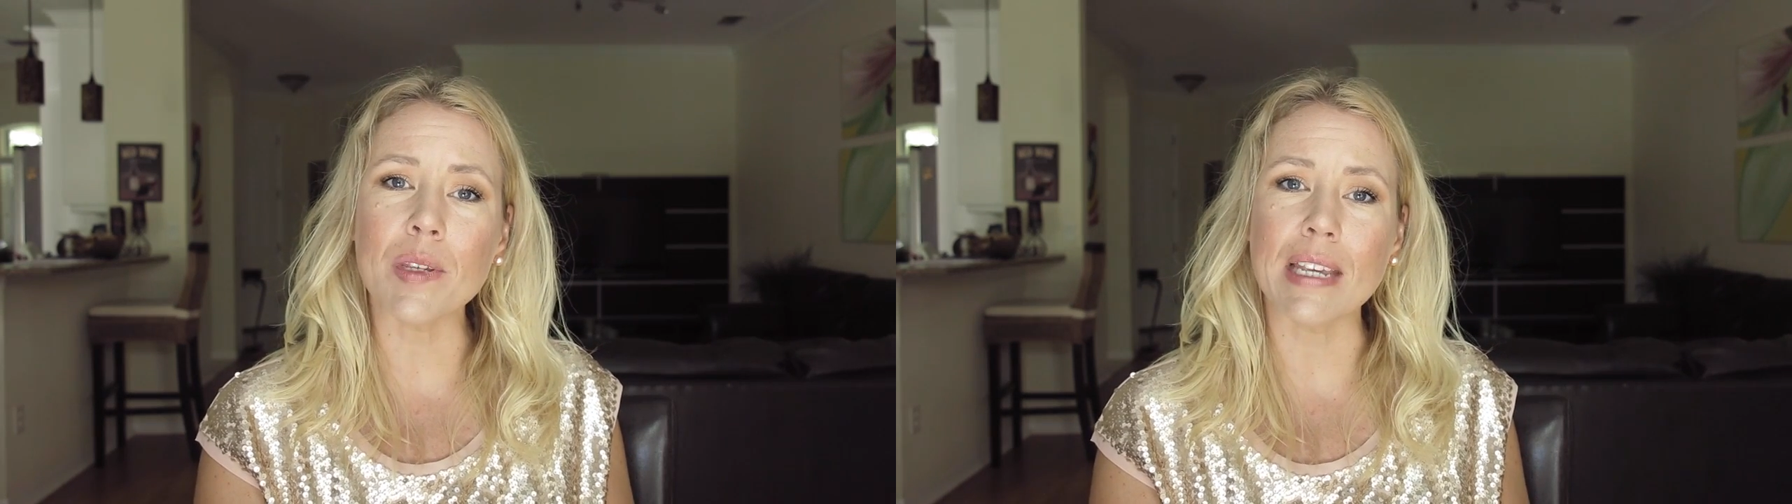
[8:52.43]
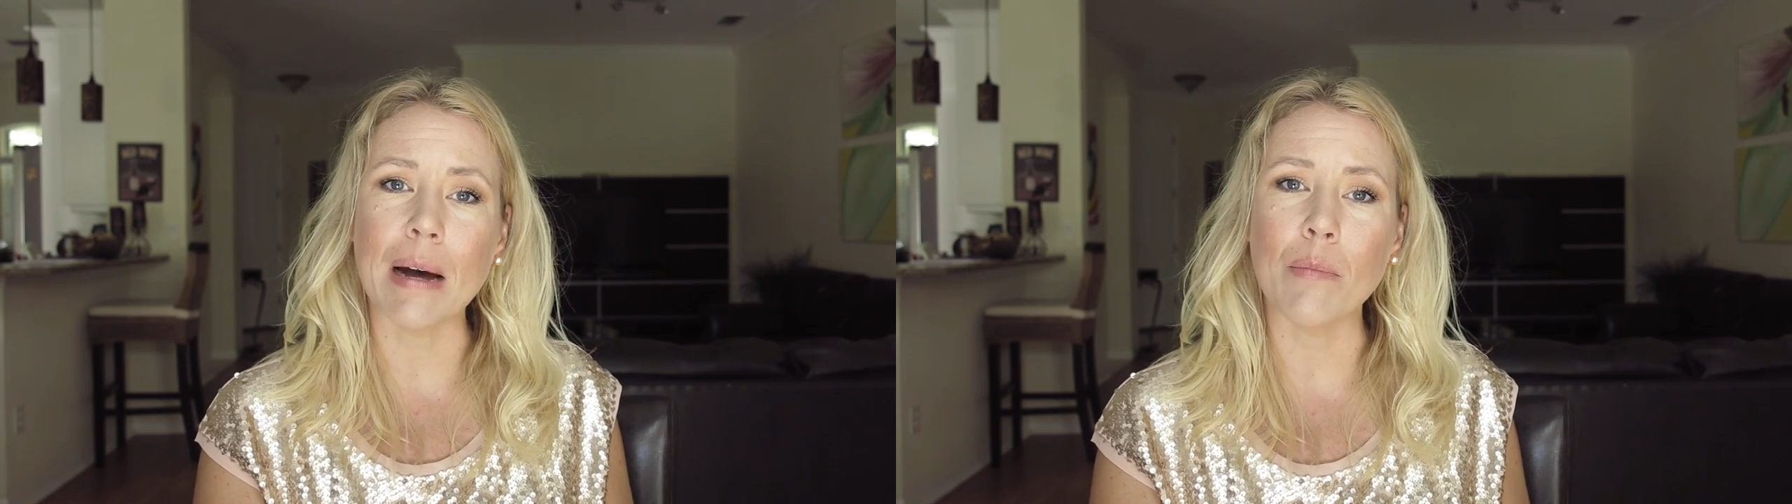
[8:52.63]

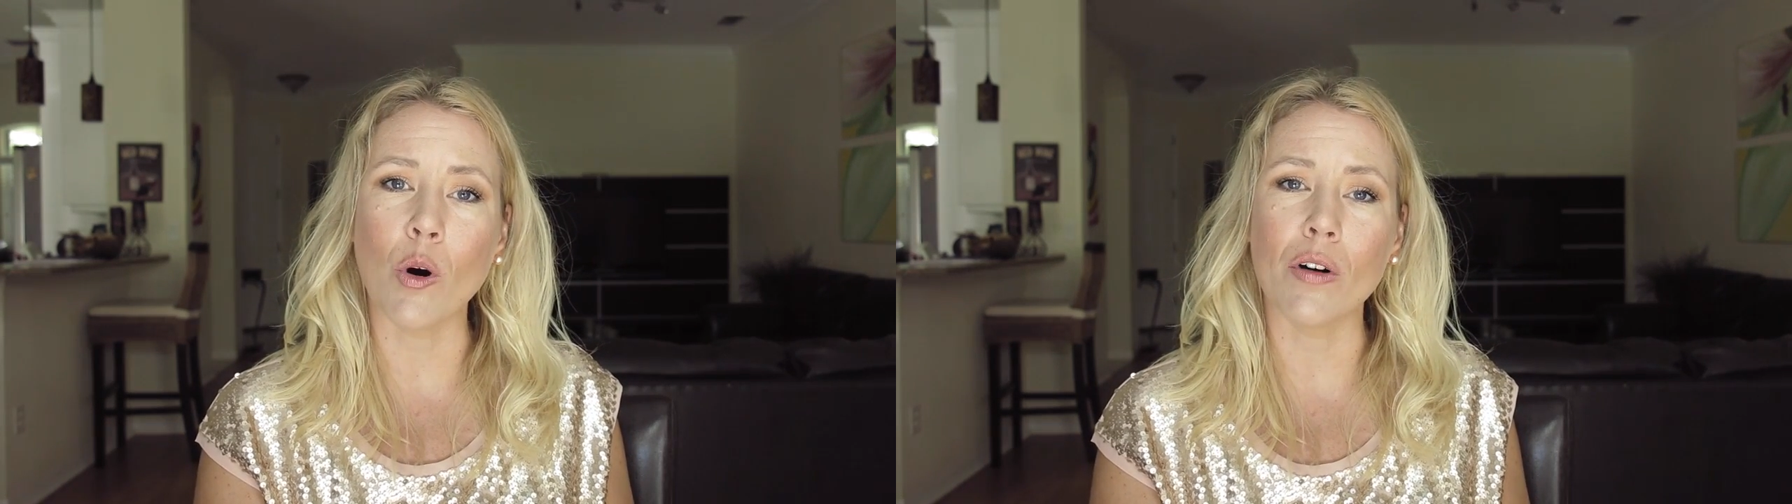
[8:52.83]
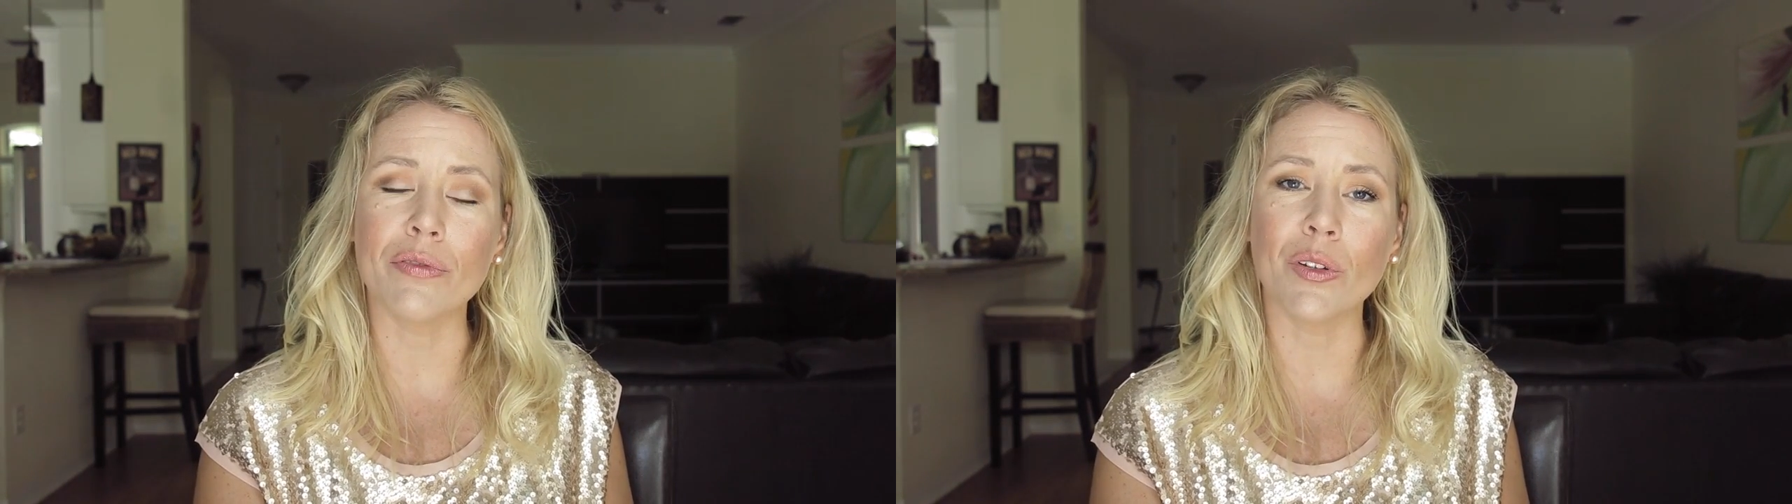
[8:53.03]
some
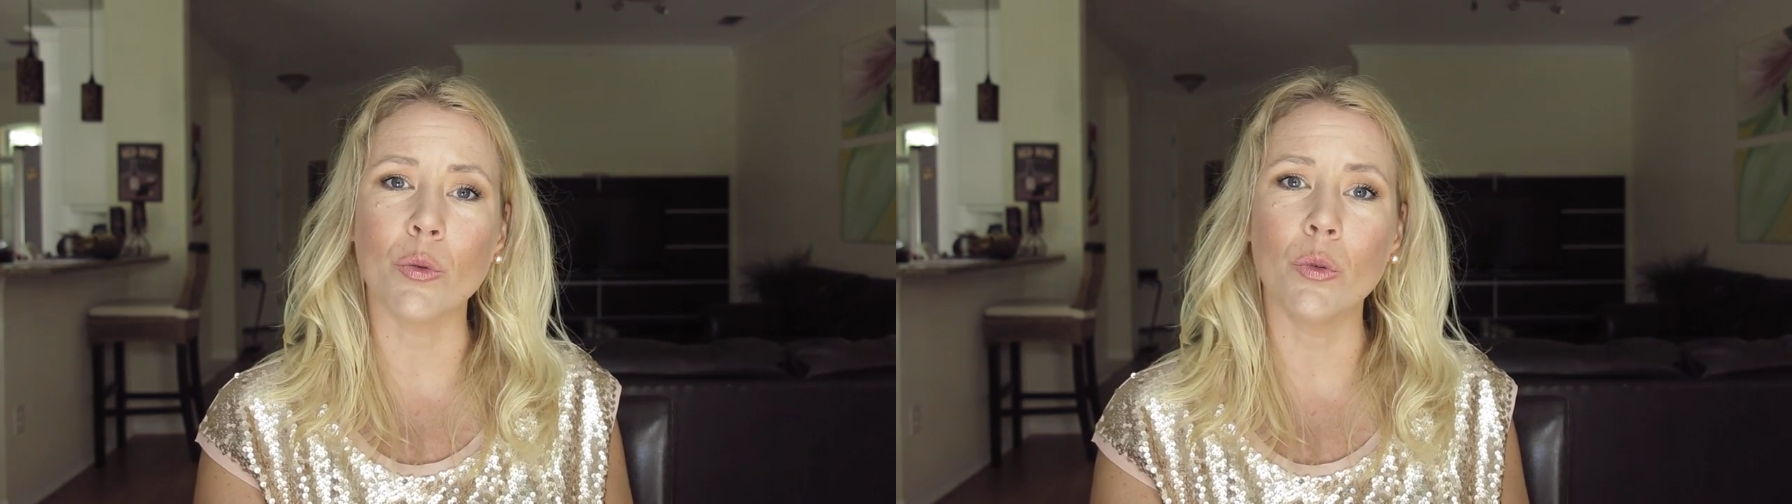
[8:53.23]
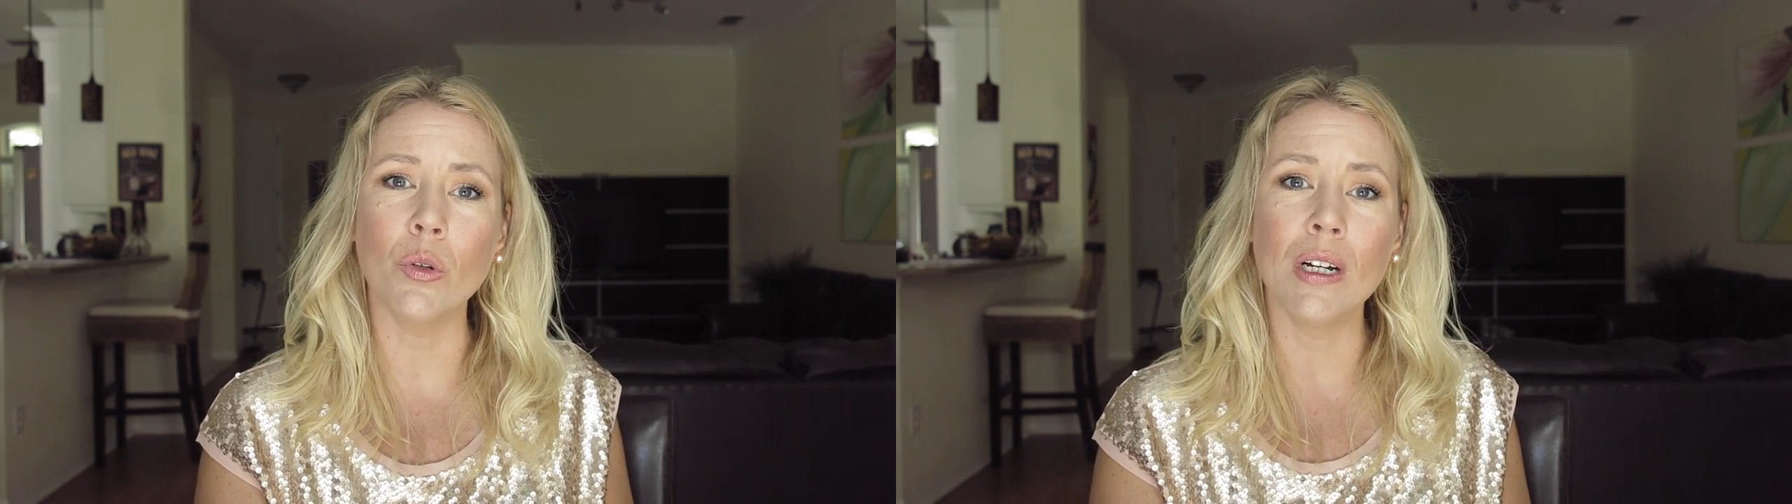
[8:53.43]
of
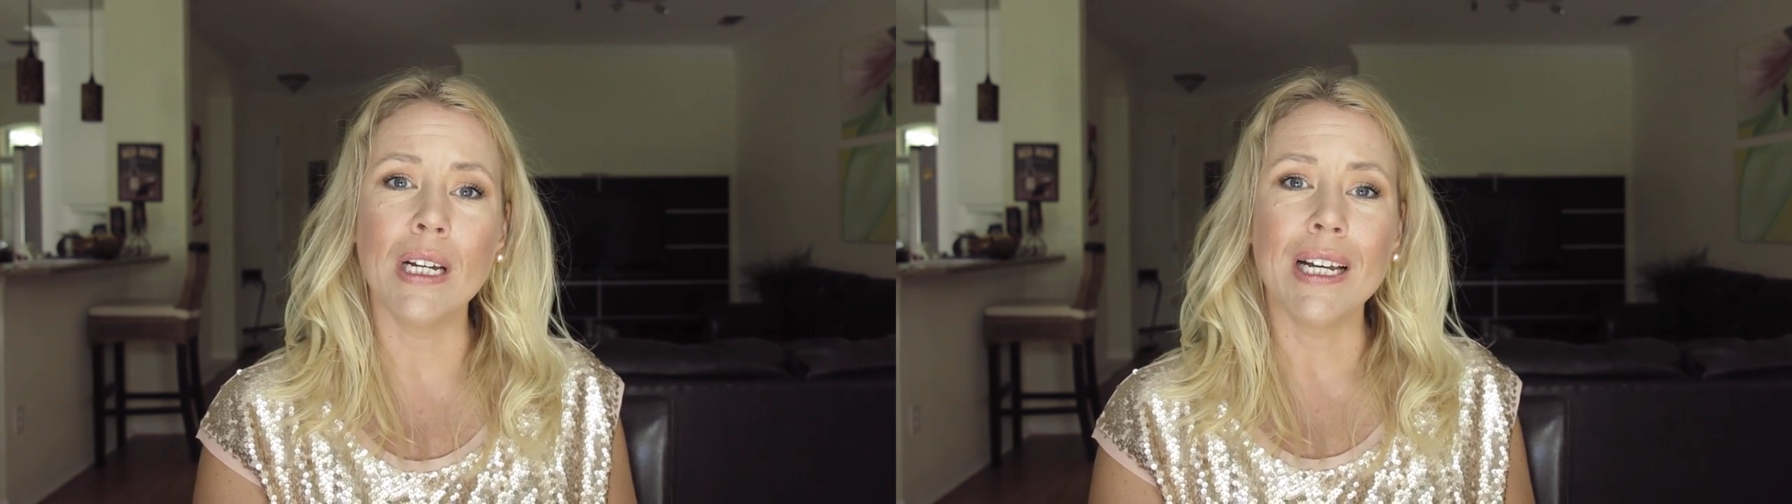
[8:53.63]
you,